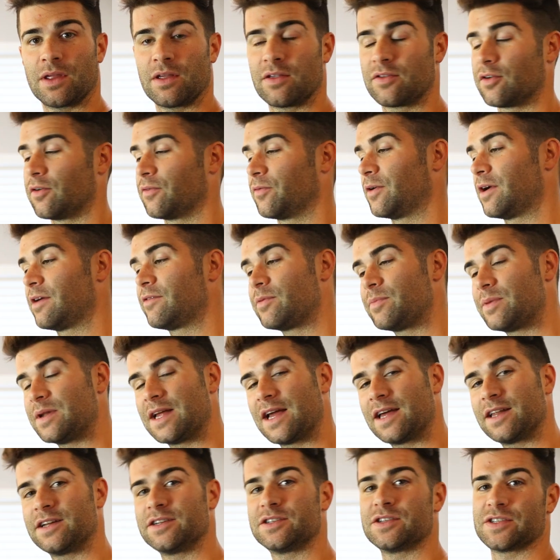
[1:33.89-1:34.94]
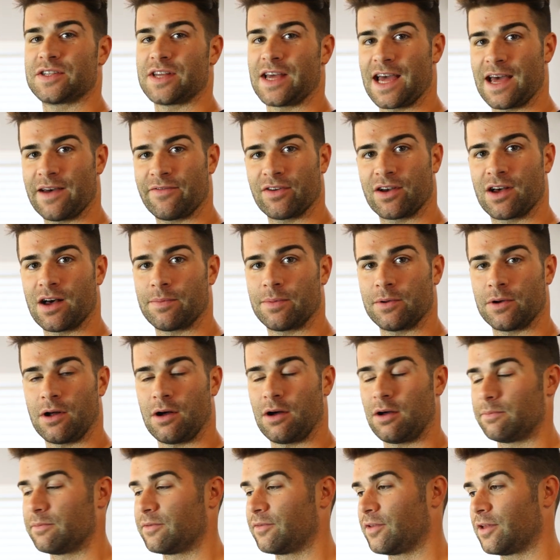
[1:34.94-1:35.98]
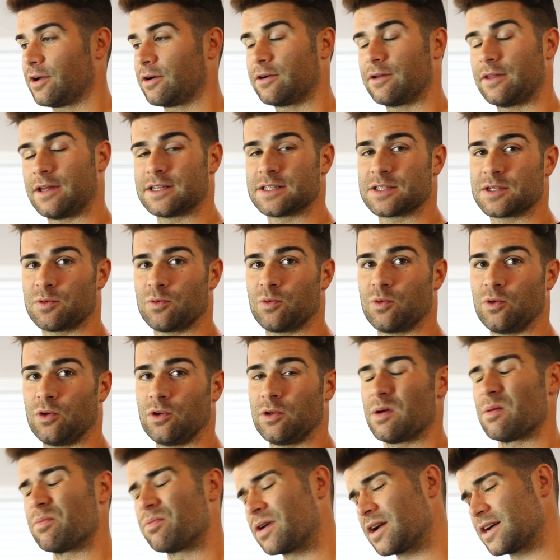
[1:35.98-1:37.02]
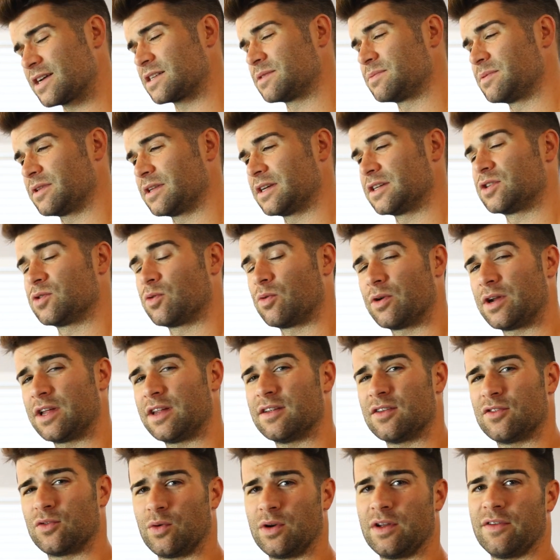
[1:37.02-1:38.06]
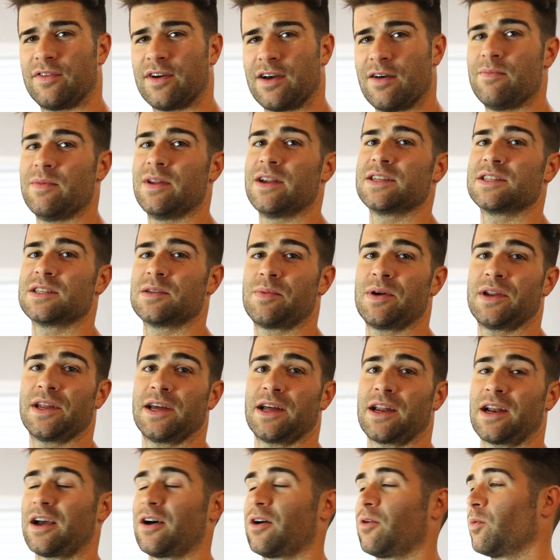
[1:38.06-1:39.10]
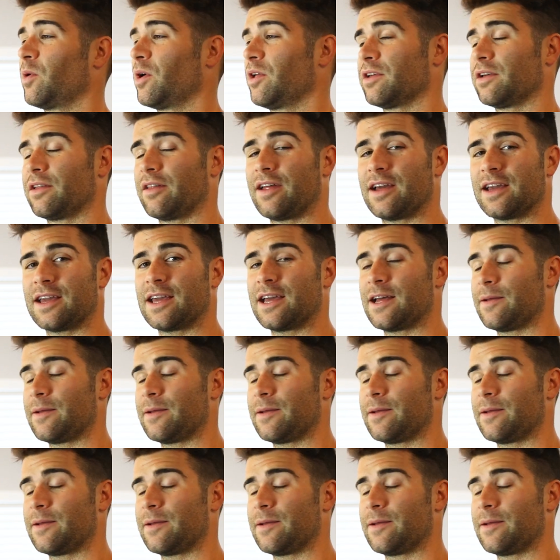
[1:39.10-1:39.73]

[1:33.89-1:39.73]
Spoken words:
So for every banana, just a 1/2 cup of almond flour, that's the rule. Approximately 20 to 25 minutes, depending on how well you like